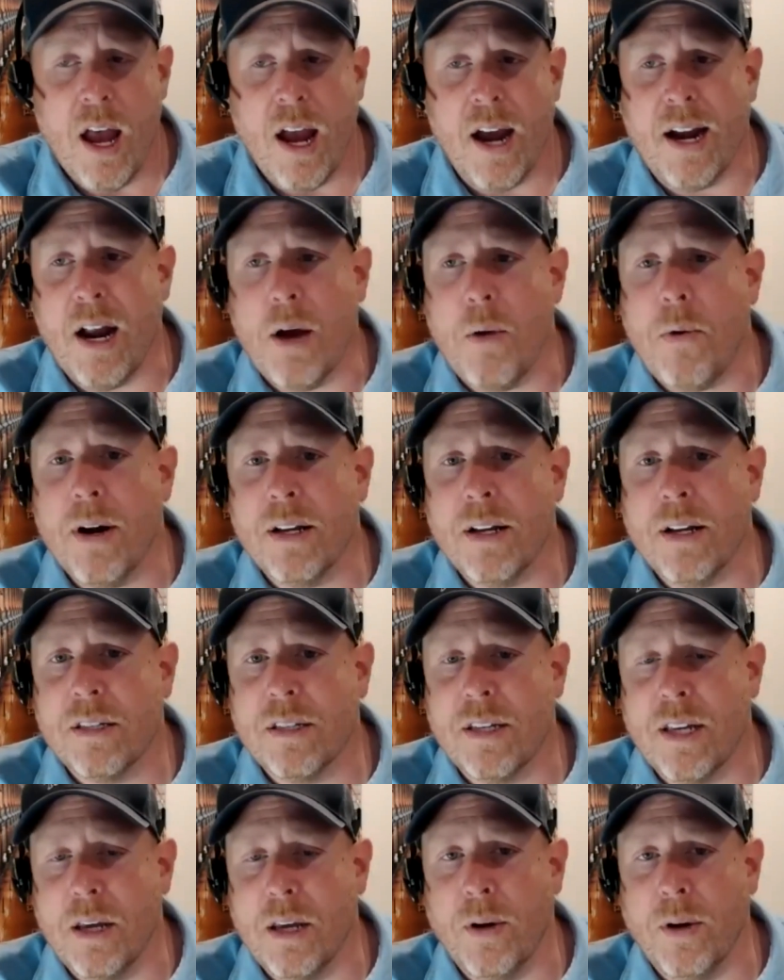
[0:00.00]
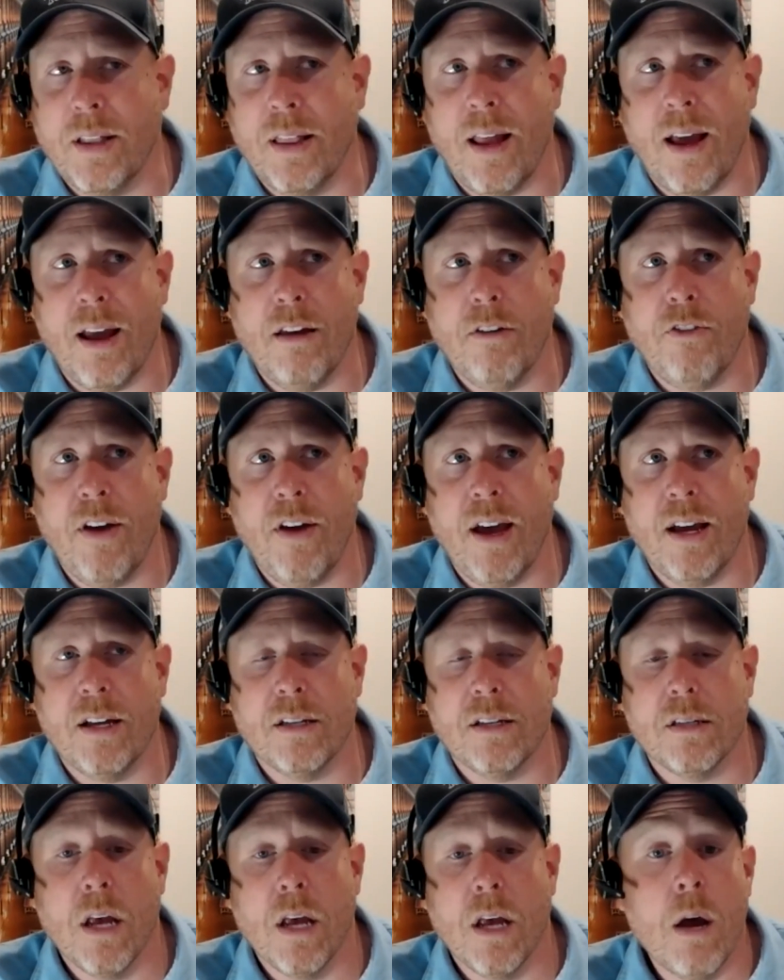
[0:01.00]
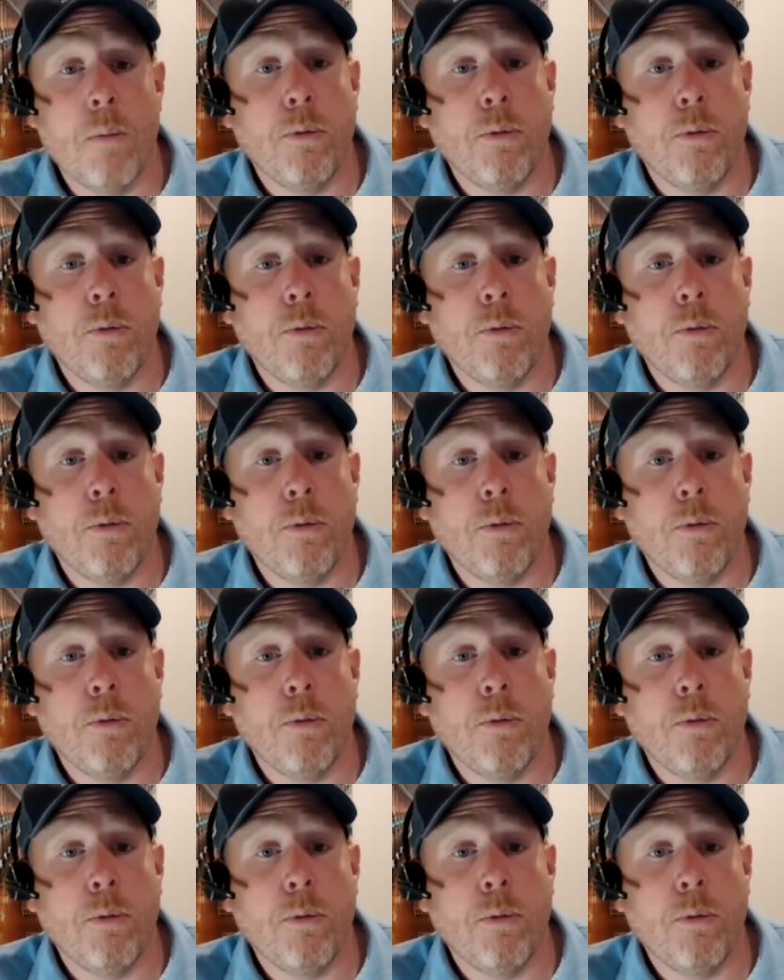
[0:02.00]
And I want to see when life has